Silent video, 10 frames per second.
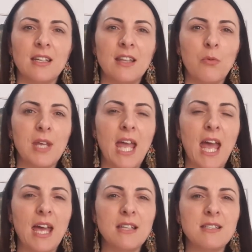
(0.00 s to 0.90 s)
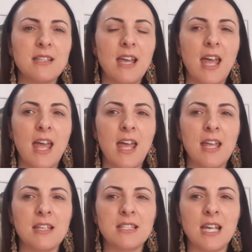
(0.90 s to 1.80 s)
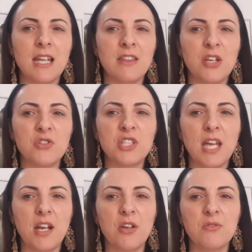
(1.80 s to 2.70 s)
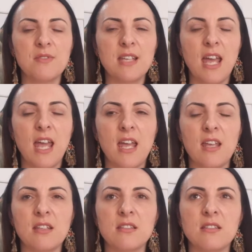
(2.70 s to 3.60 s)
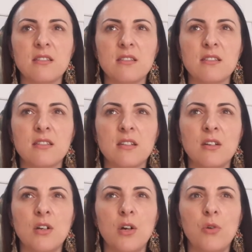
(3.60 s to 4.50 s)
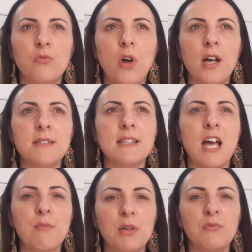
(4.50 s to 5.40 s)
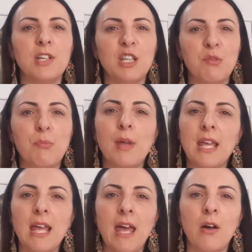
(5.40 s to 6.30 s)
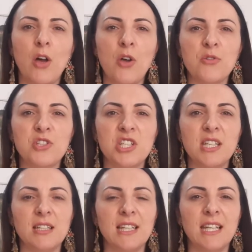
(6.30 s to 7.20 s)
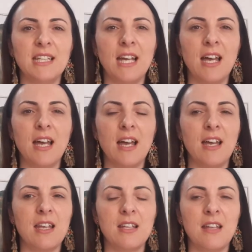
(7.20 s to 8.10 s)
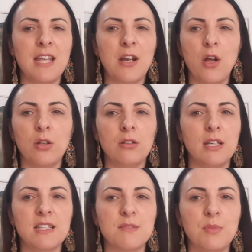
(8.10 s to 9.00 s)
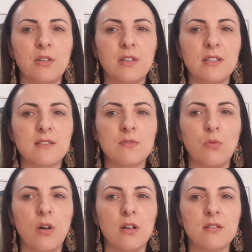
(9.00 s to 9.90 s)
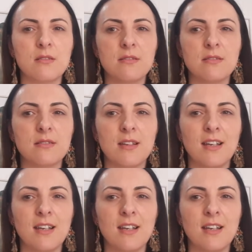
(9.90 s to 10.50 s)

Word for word: that we had and those shadows, and rise up and really be our own cheerleader. And that whole experience was